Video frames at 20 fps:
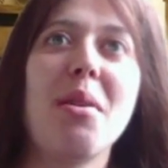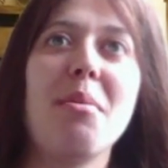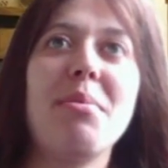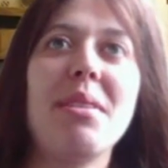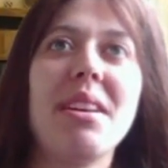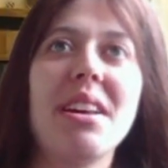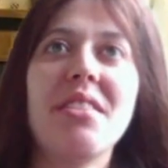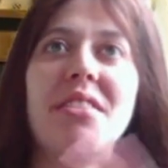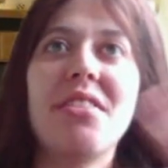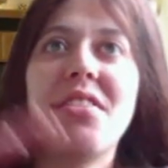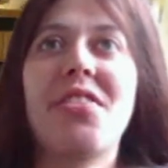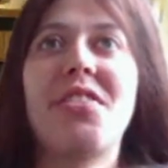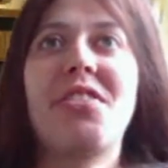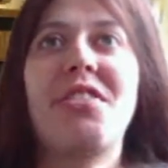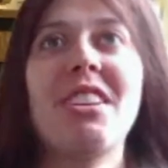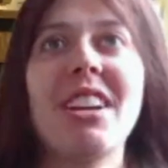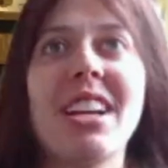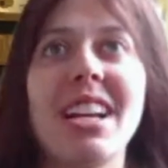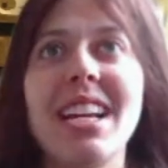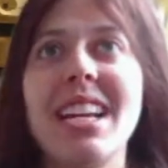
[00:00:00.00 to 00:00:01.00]
being
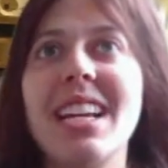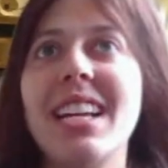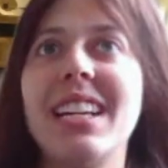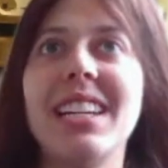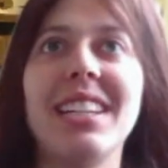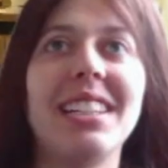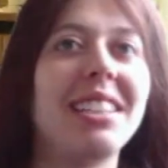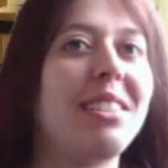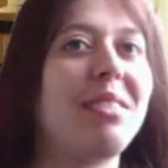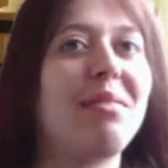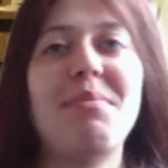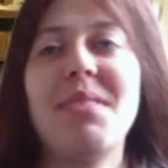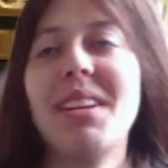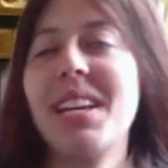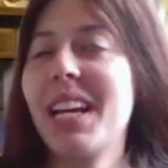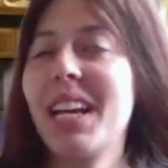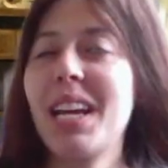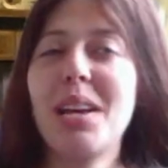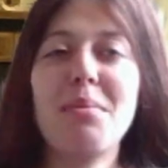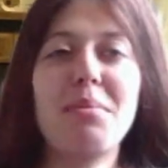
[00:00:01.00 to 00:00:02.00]
free and
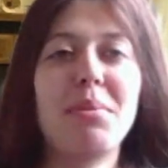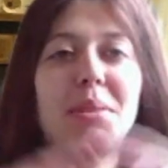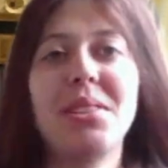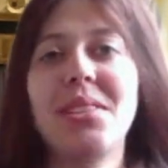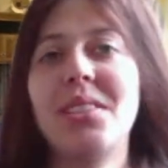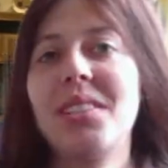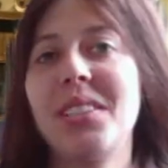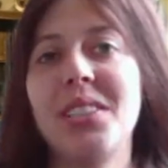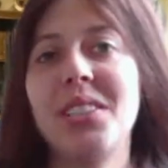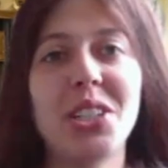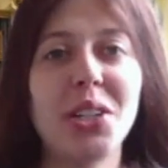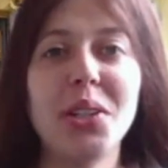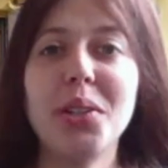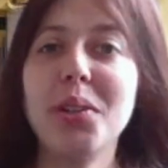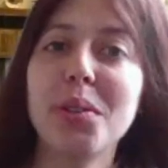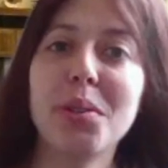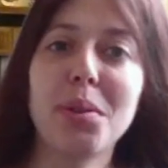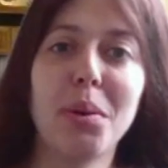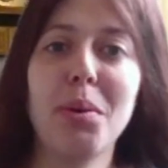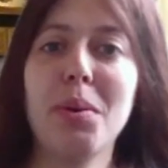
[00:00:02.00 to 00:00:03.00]
being able to
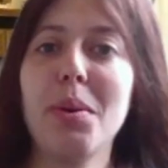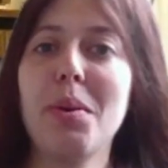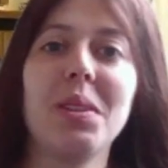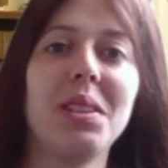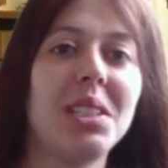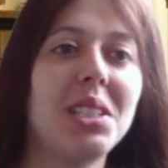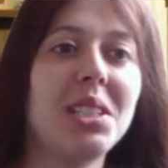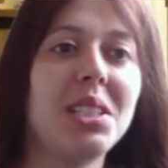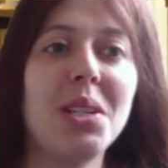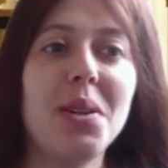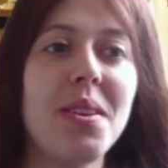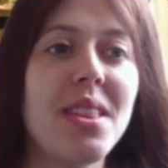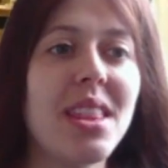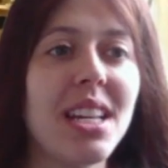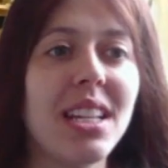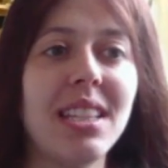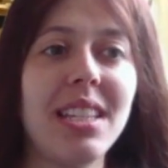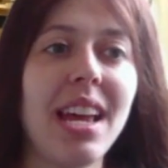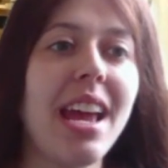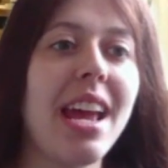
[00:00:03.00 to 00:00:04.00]
choose what we want to do in
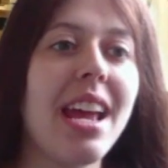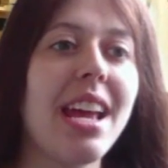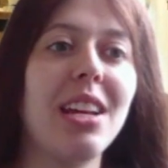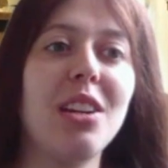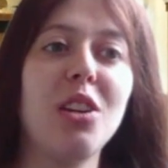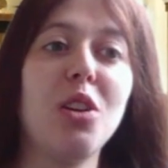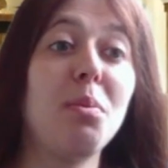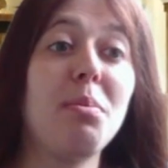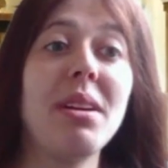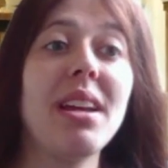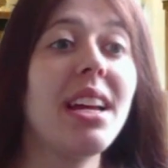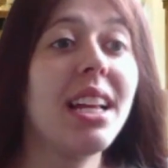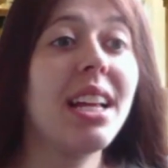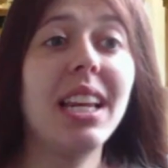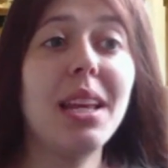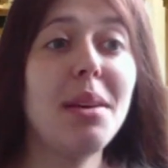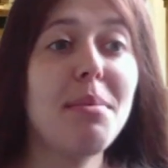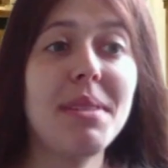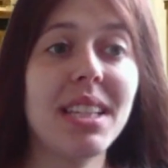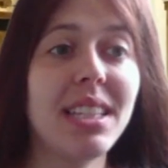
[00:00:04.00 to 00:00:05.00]
the day and not being
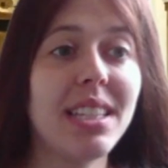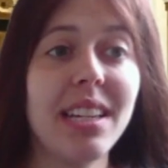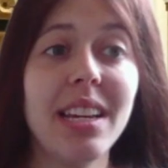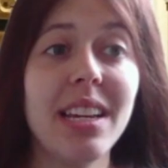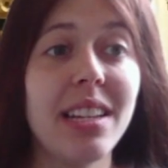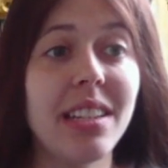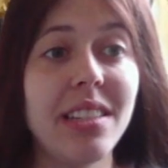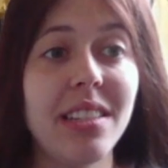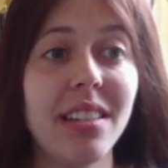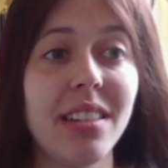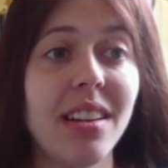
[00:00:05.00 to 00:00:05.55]
limited